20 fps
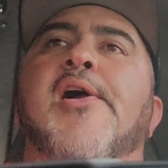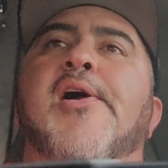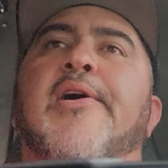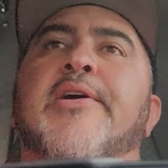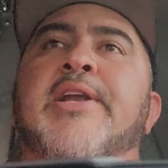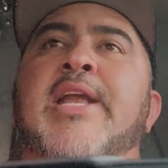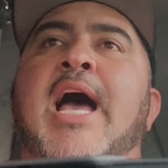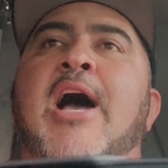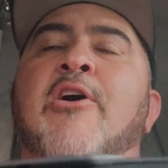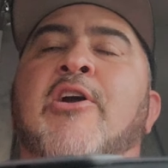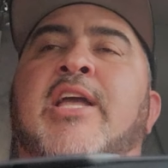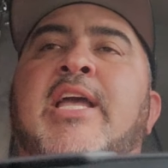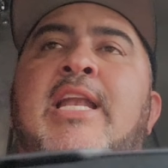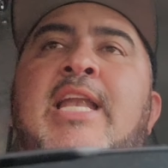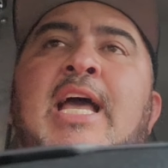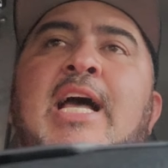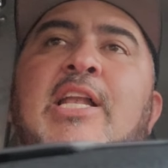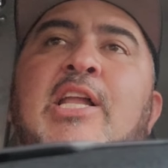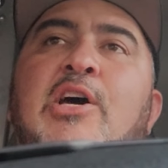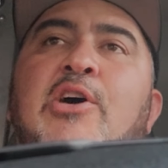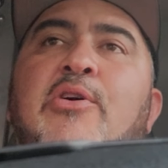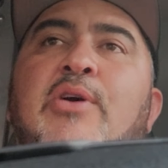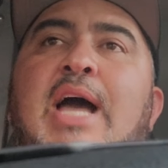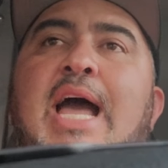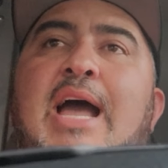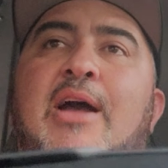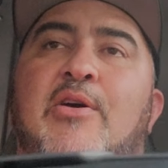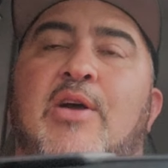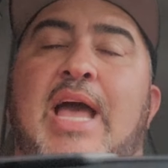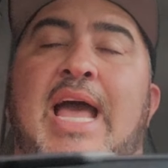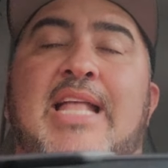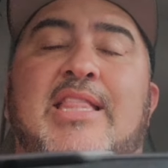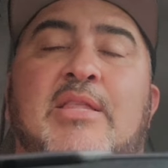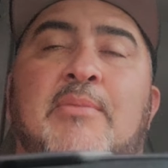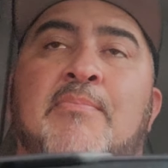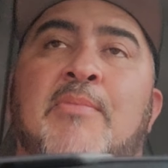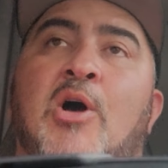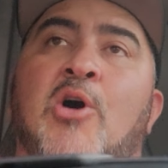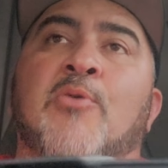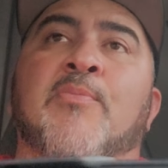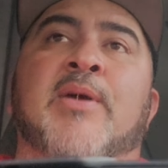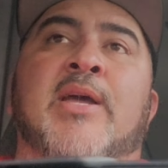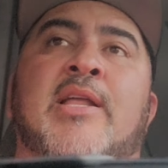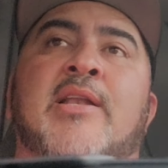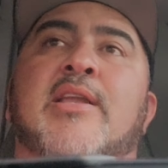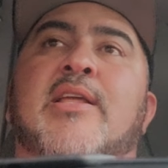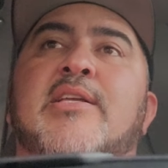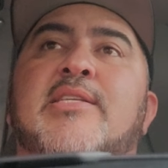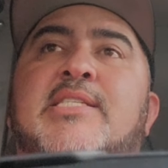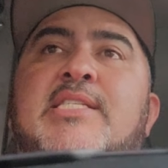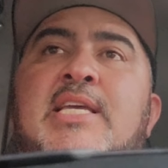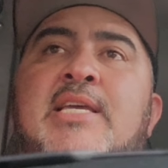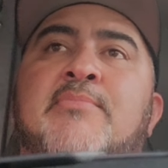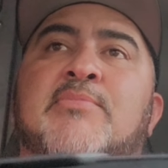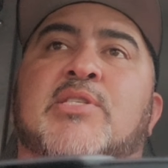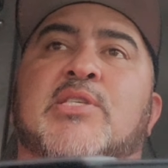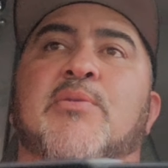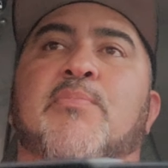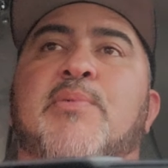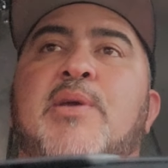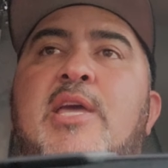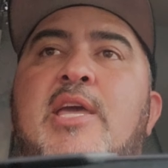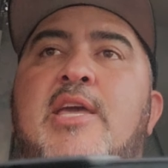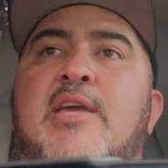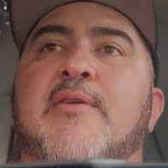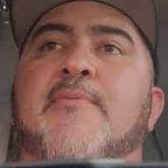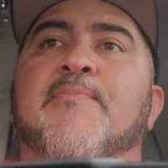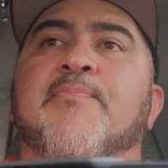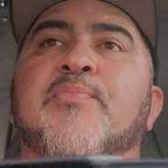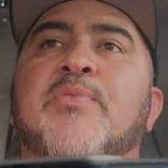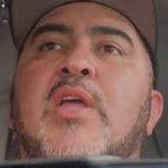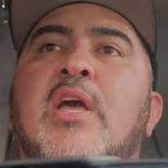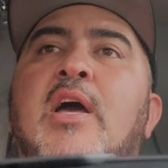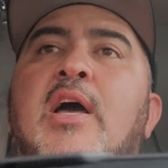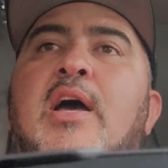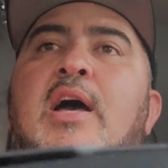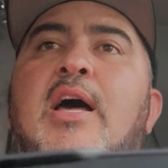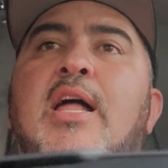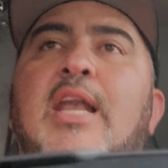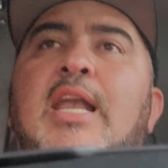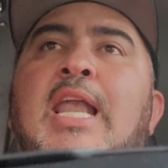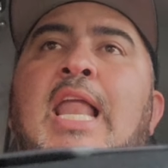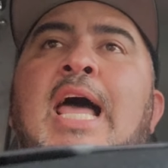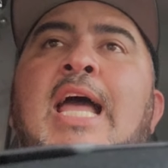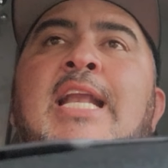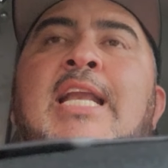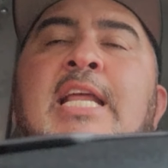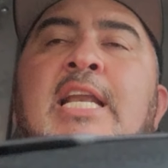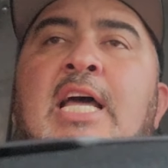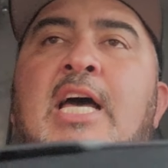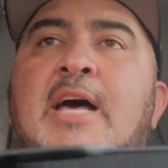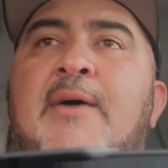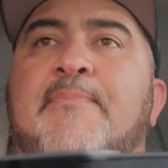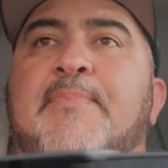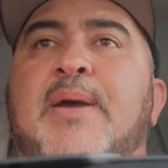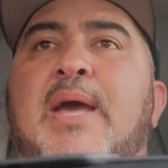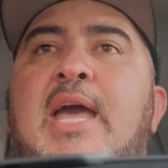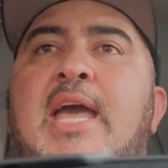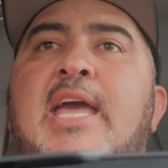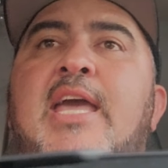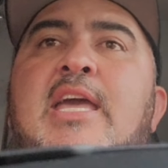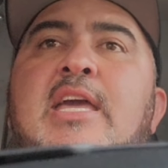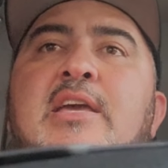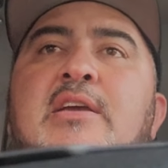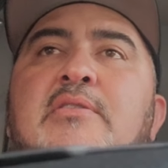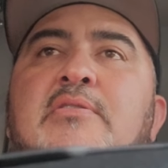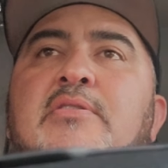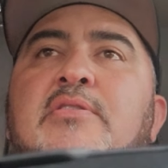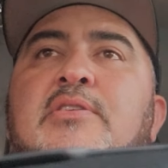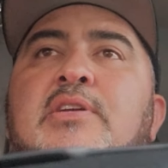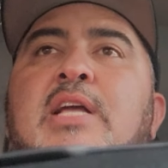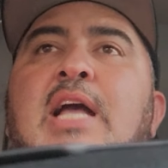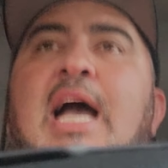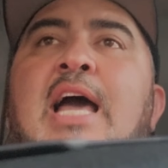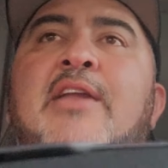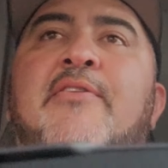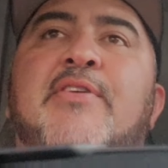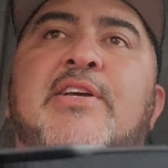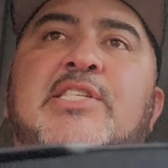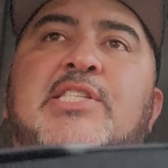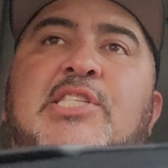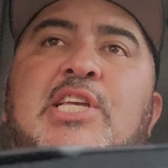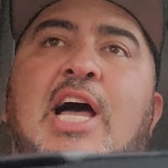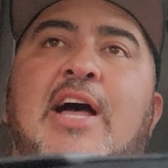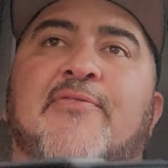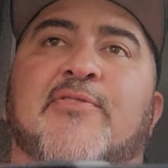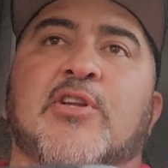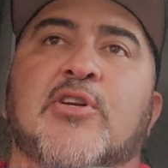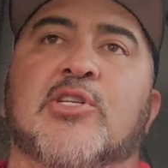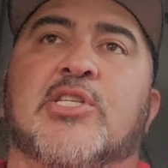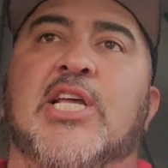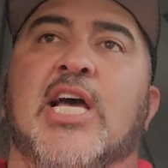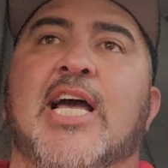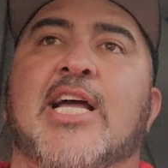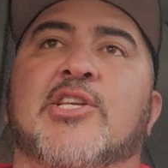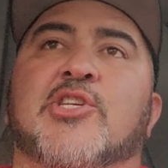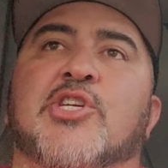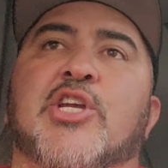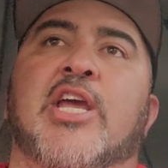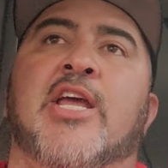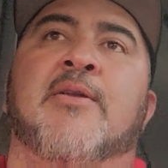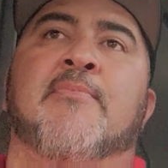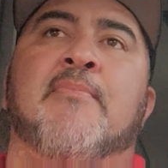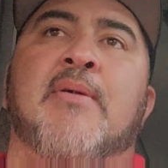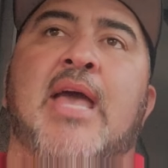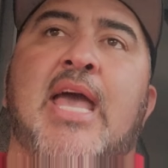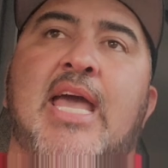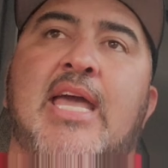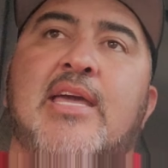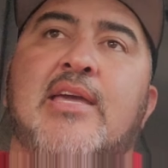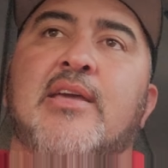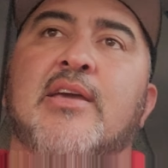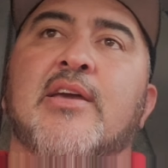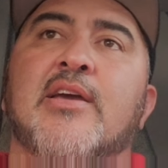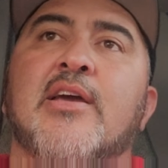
Now, Canelo, at the moment, seems to be lining up a kind of a softer touch in May.